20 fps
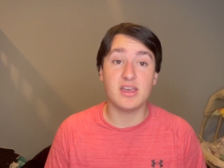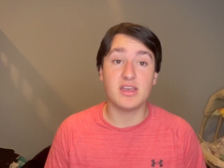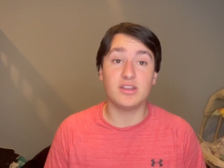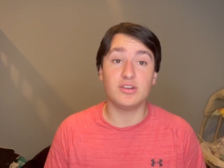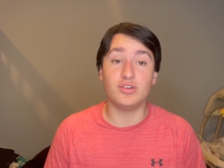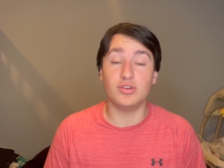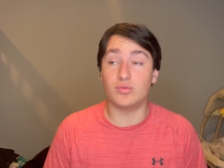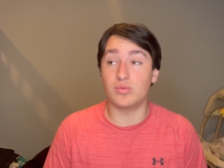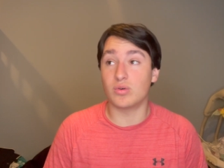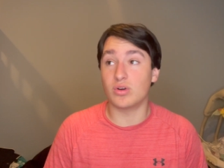
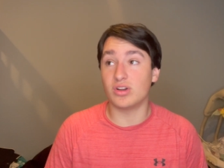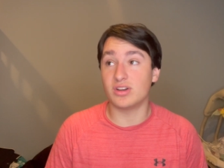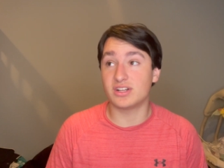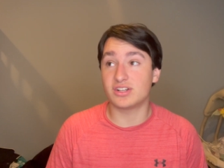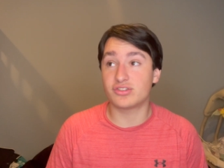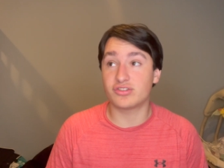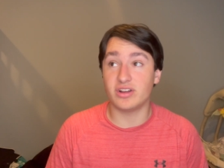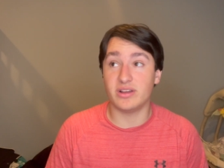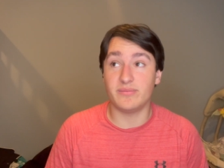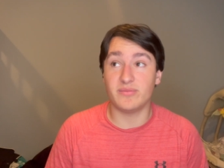Doodle World
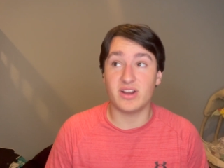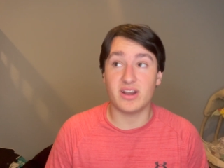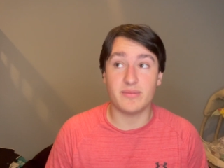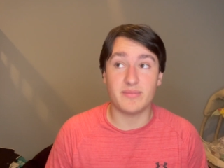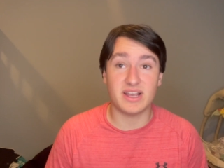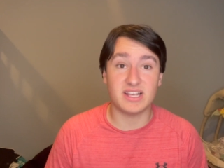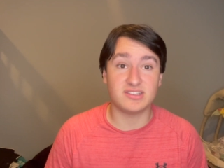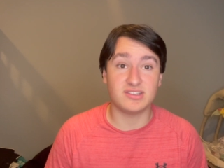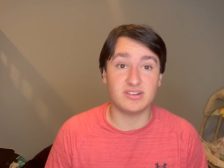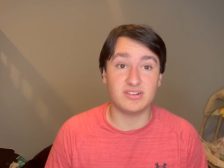Extreme
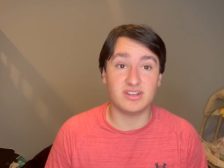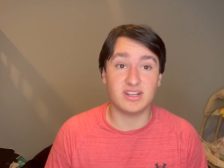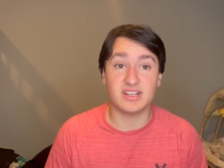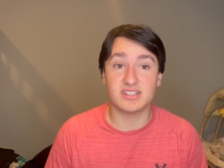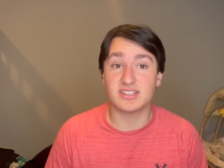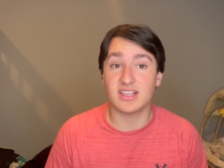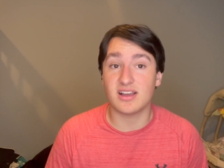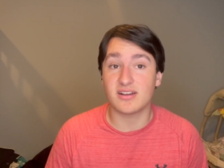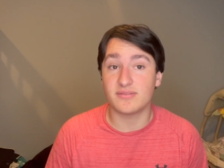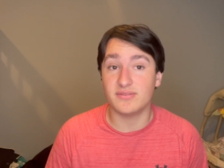Randomizer
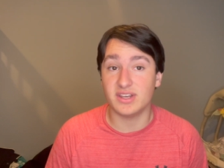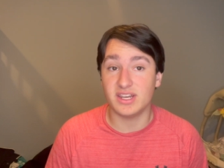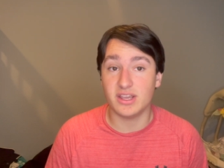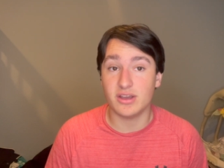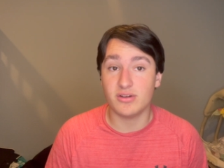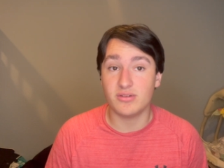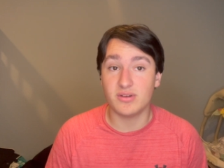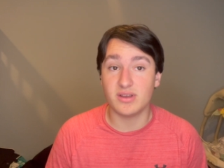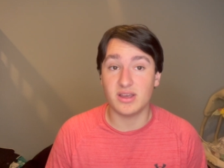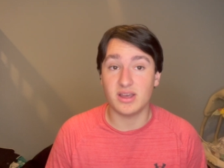Nuzlocke
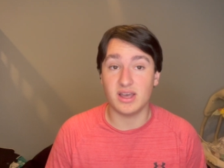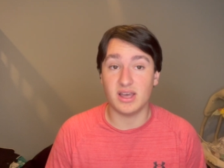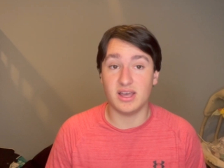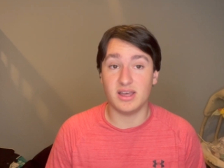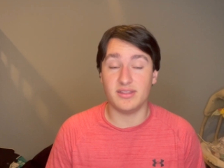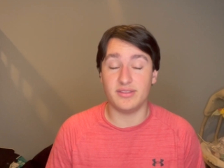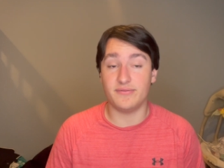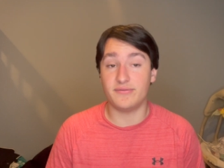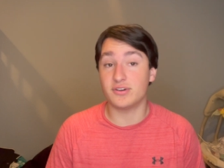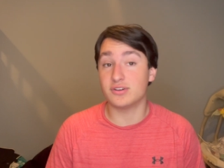video,
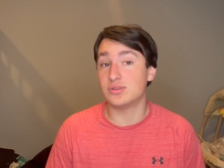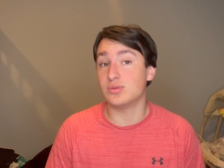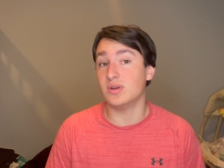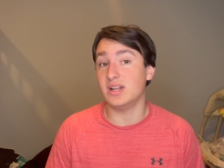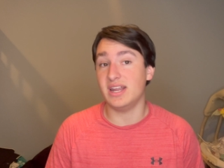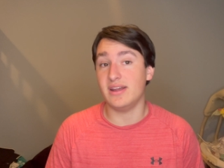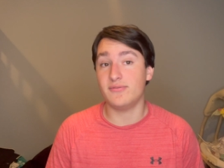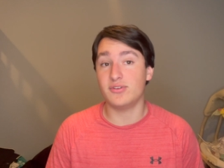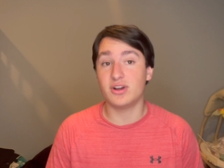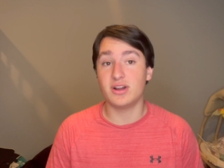uh, the first
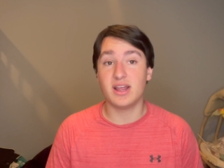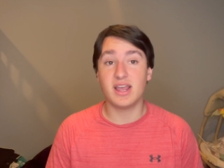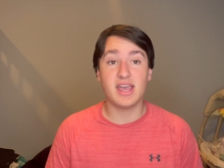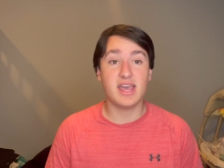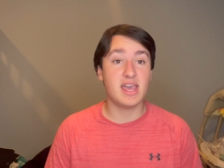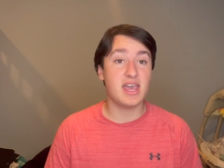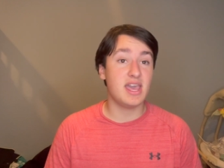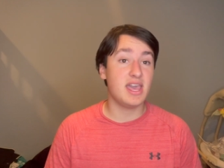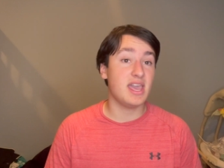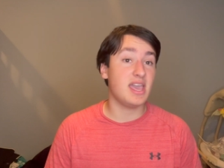one ever,
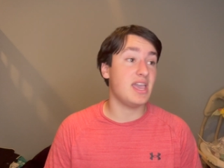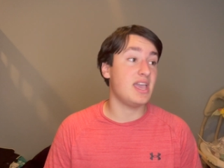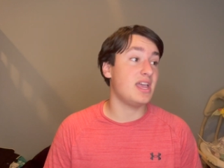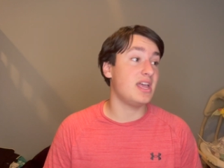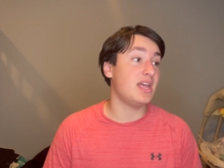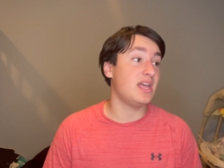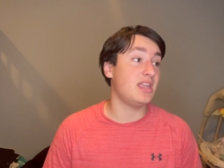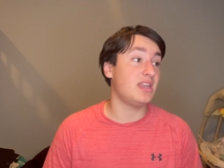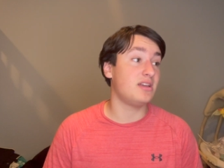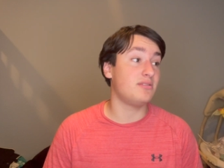
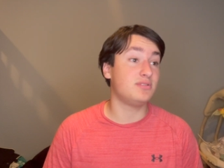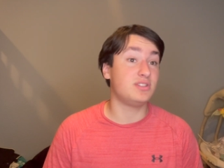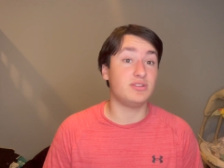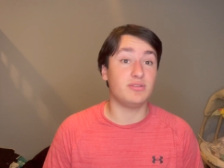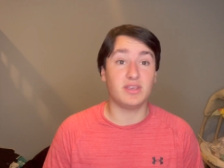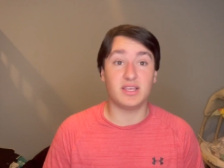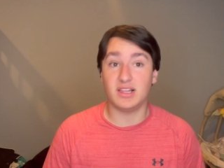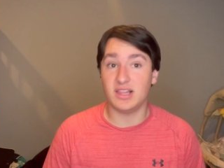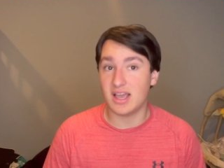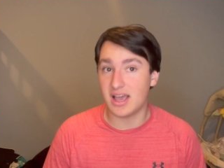and I was
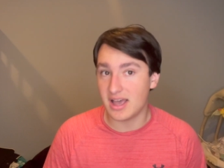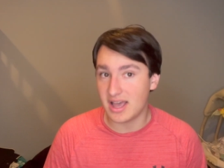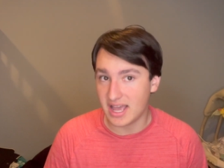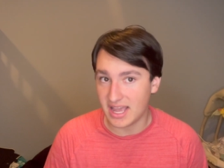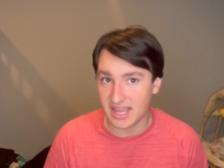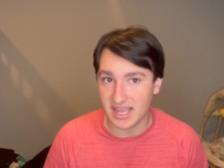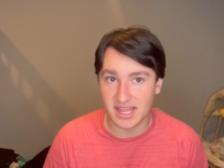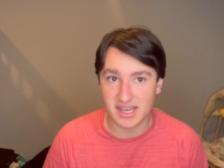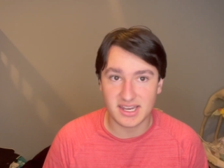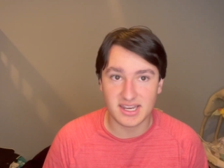doing a lot of
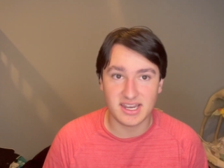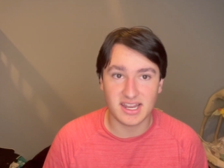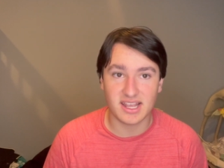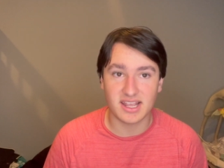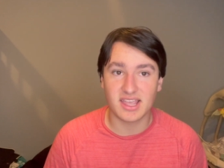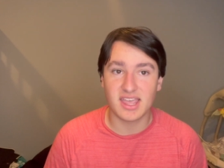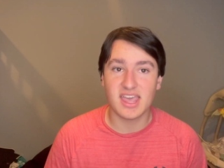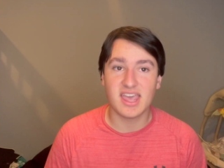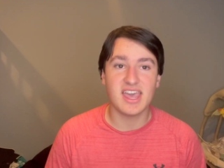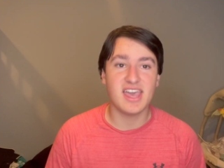high
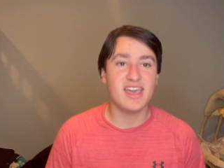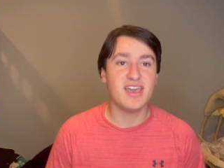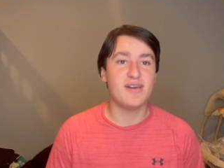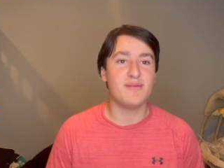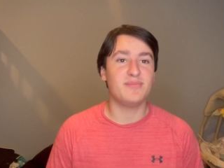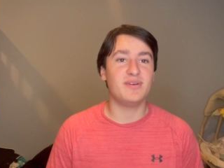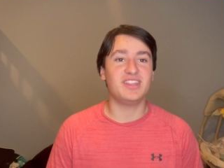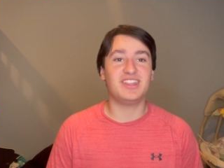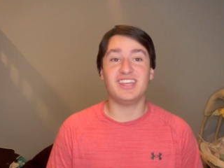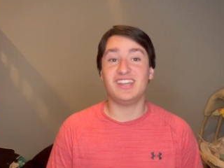editing,
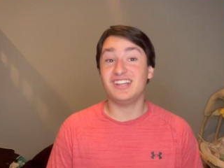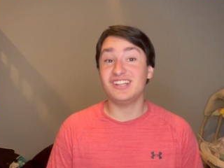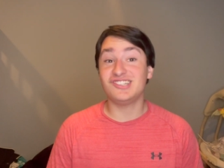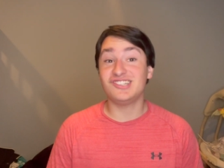but then I